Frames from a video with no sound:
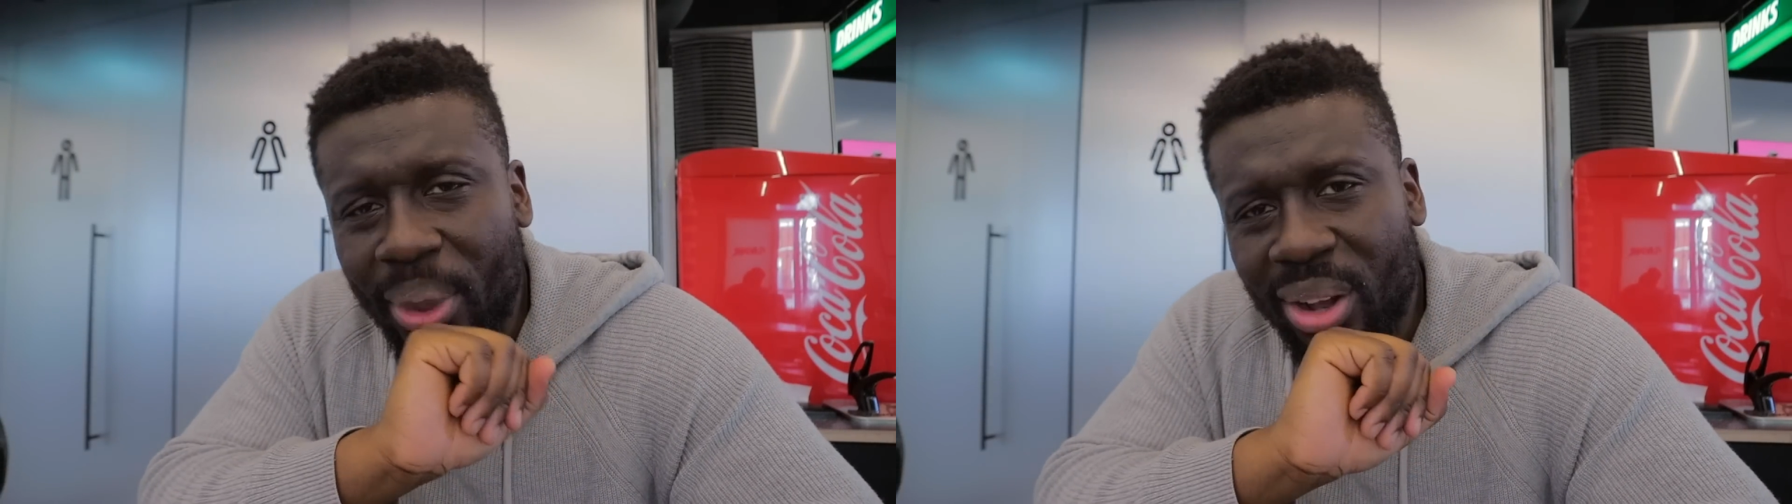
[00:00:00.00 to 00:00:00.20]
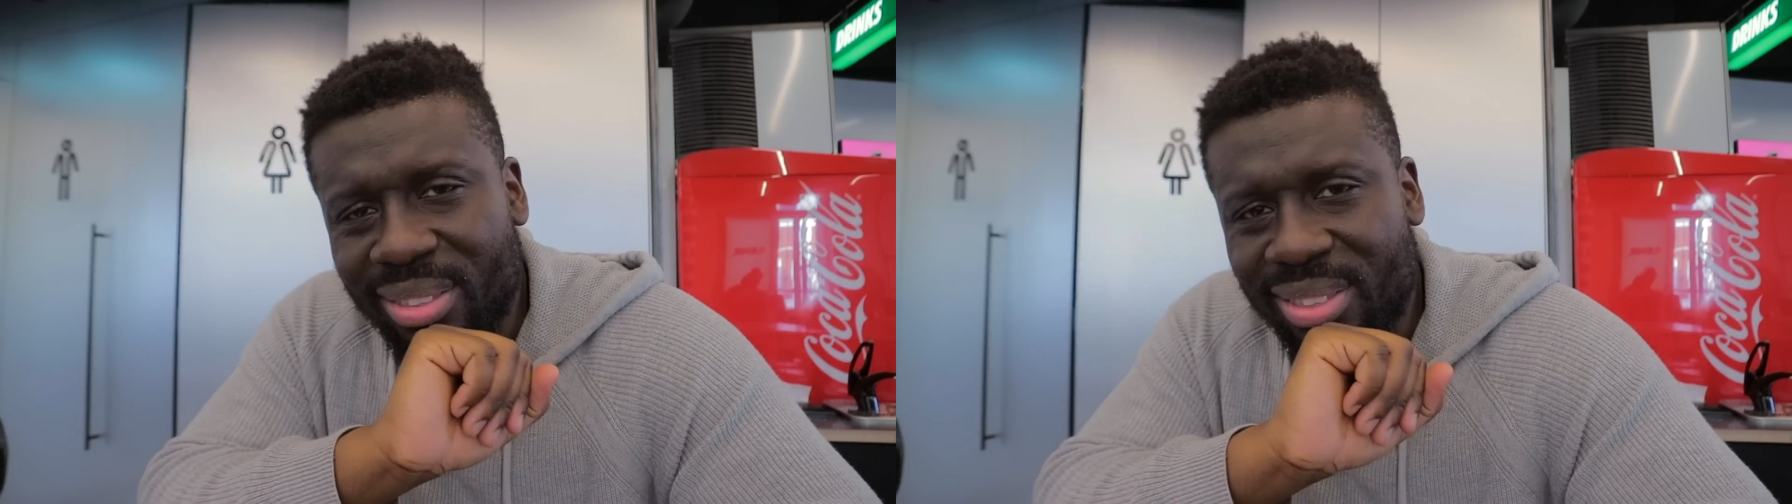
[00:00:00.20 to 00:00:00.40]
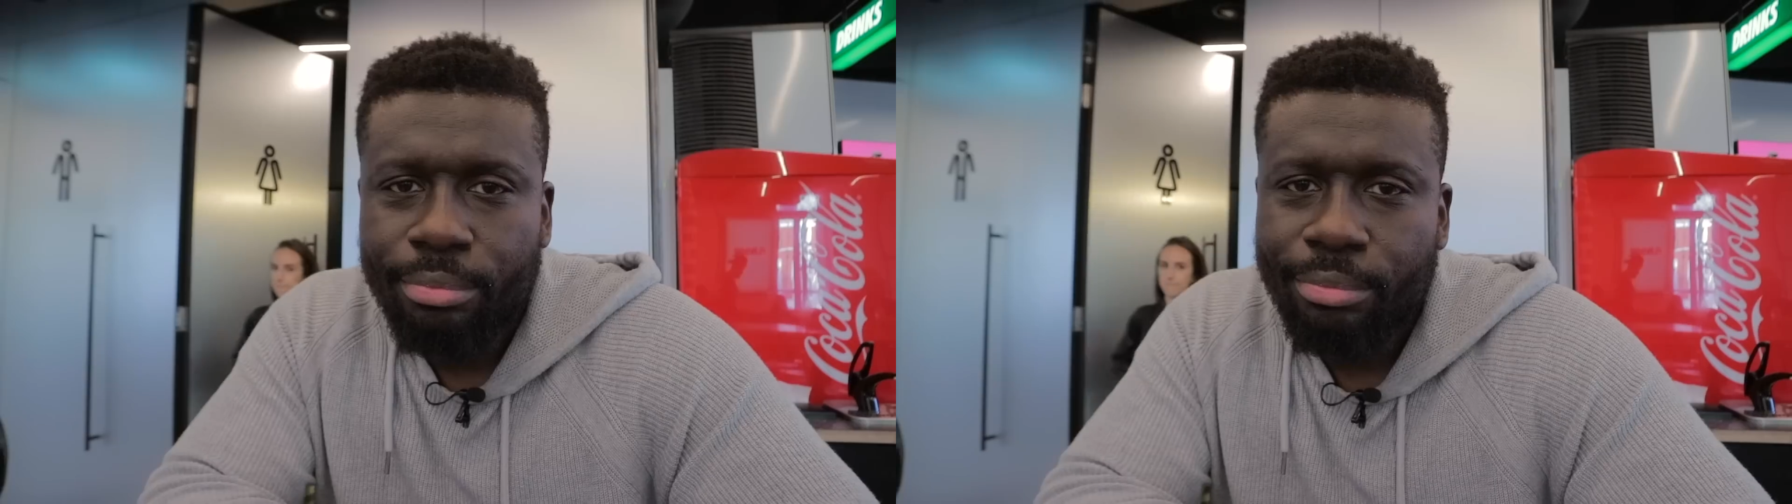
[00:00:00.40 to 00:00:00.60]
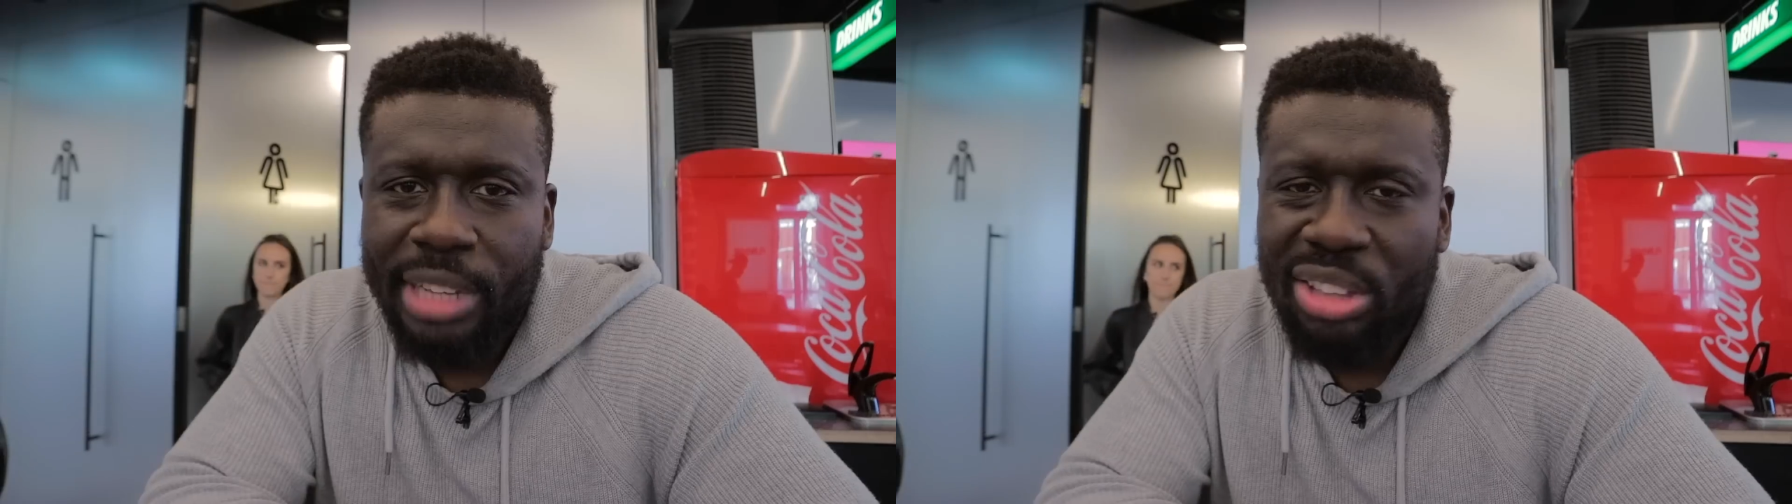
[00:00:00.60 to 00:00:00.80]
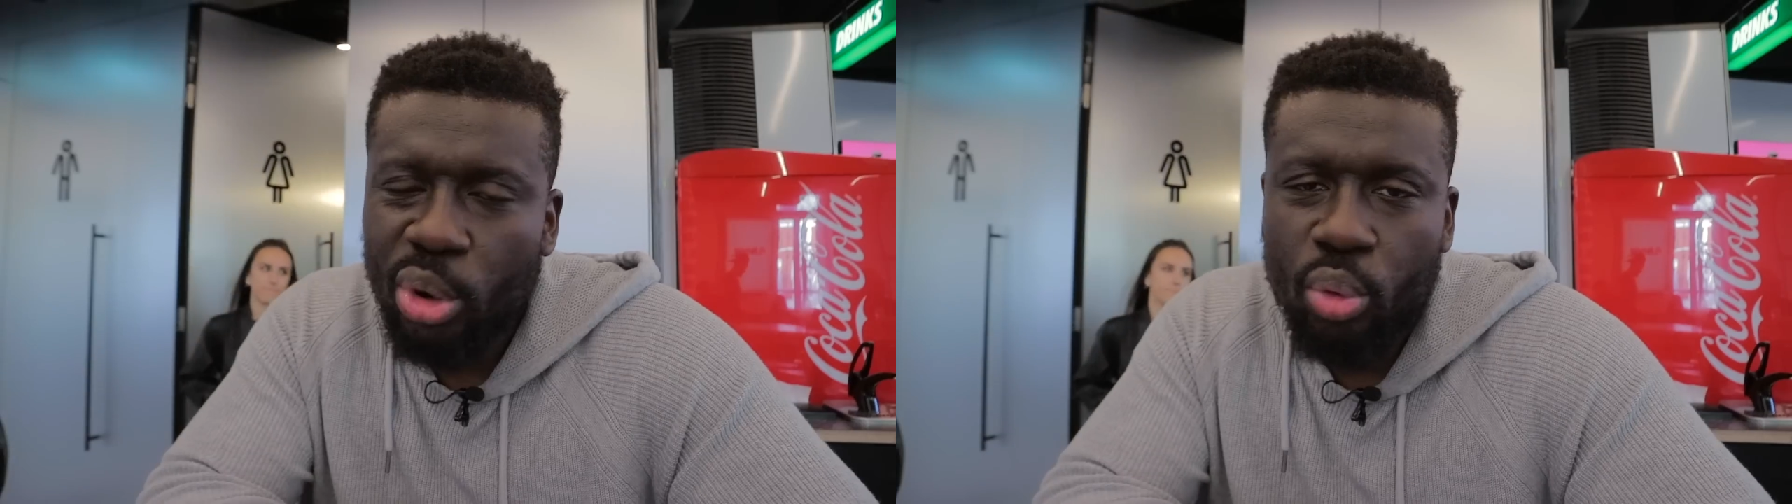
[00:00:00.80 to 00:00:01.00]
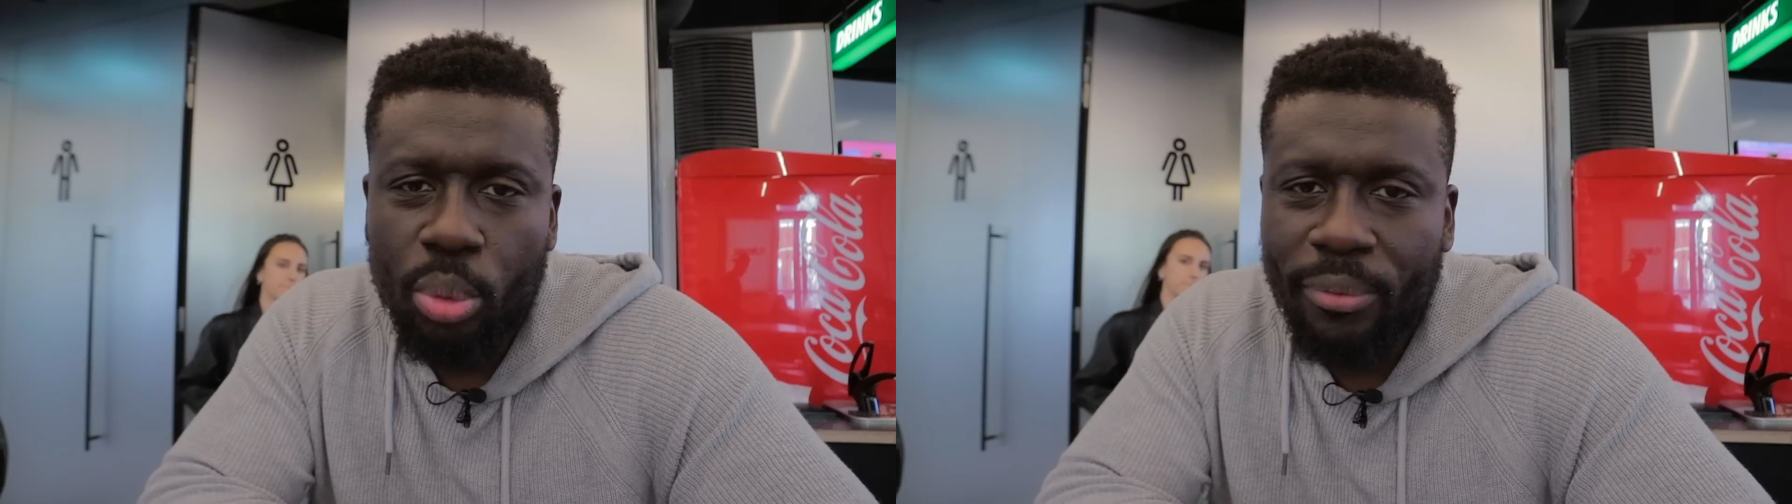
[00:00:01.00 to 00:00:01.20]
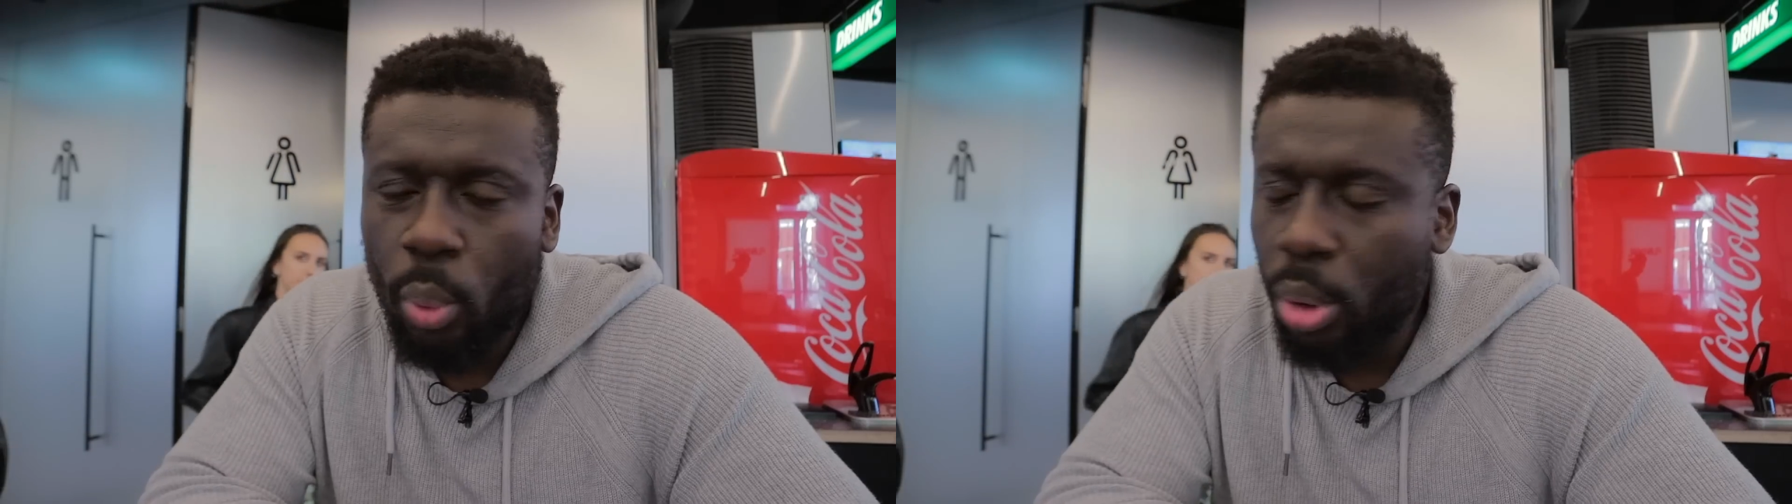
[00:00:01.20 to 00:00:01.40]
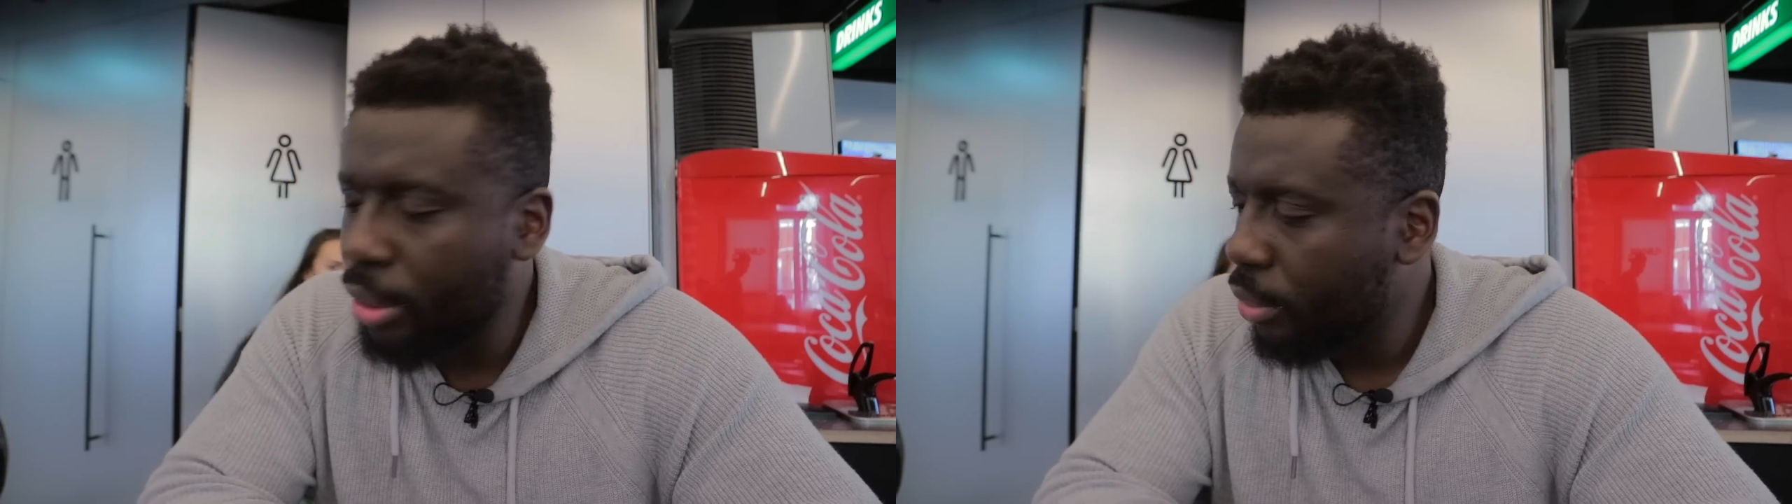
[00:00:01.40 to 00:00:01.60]
but there's only room
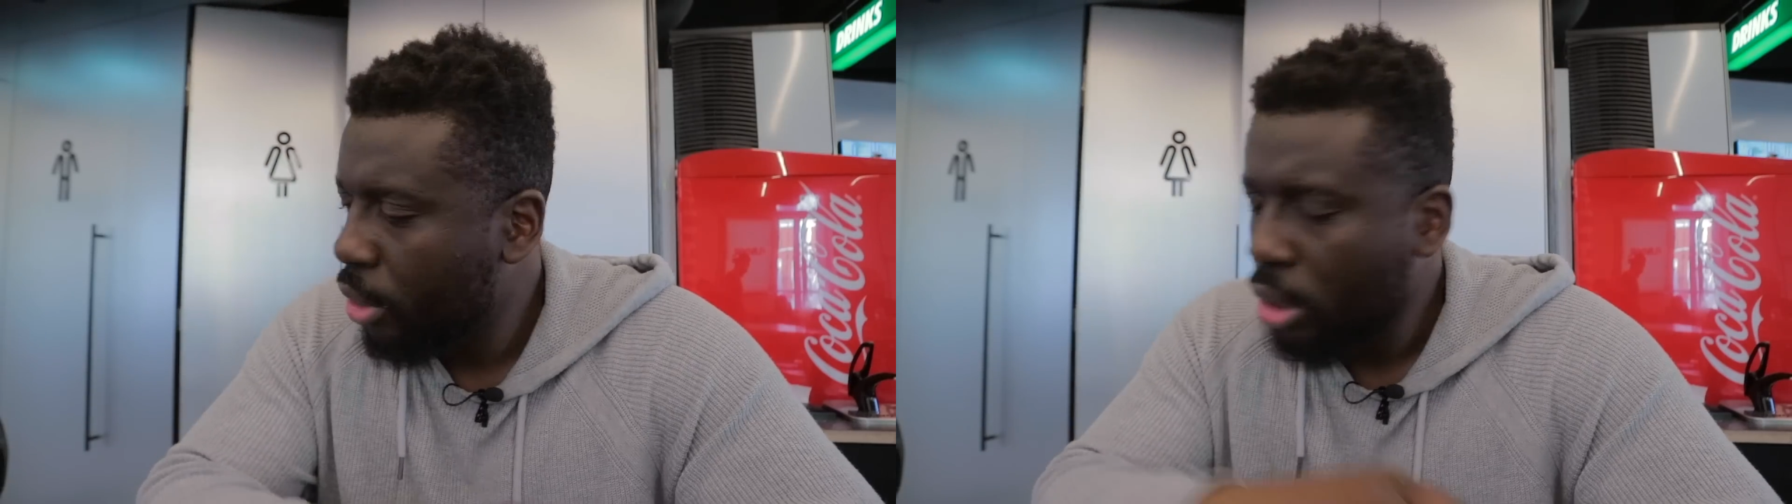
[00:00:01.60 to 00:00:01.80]
for one.